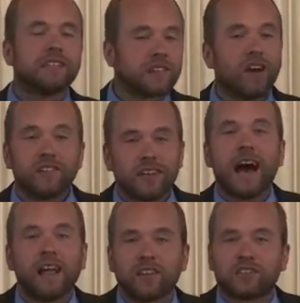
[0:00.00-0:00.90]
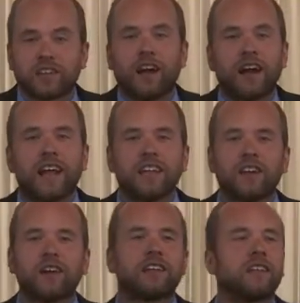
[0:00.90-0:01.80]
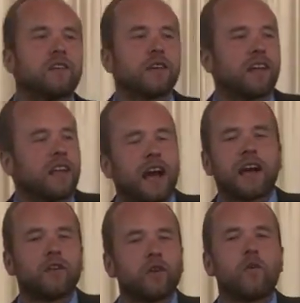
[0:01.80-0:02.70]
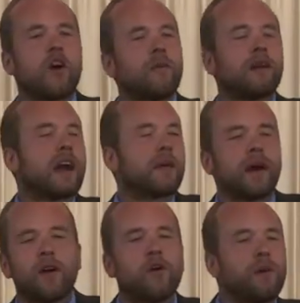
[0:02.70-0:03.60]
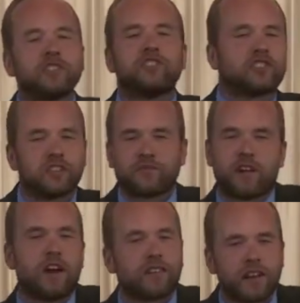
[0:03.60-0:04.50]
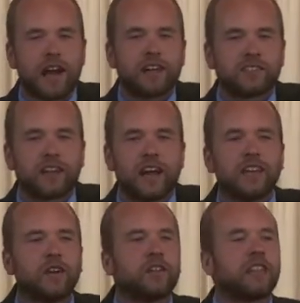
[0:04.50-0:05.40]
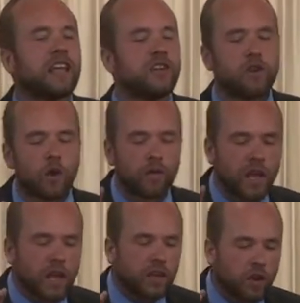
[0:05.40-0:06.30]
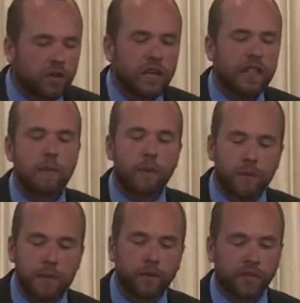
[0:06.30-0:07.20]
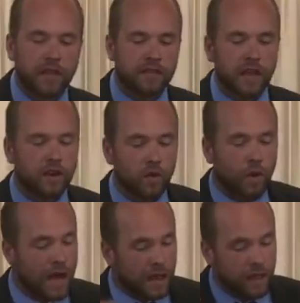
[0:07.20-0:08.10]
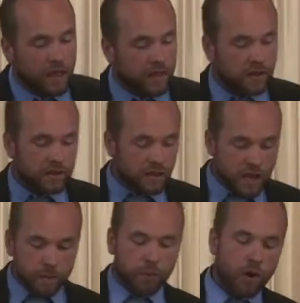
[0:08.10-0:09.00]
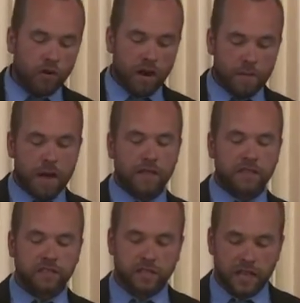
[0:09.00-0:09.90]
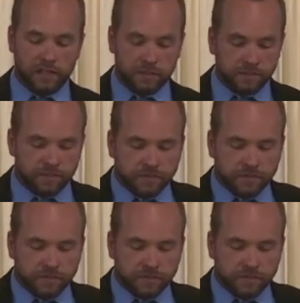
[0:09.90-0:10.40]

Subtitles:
It's $100. All right? You know, I can go to Walmart. I can buy a whole bunch of shirts for $100. All right, you know that you don't need that, but people think they do. Why? You're getting programmed by these things.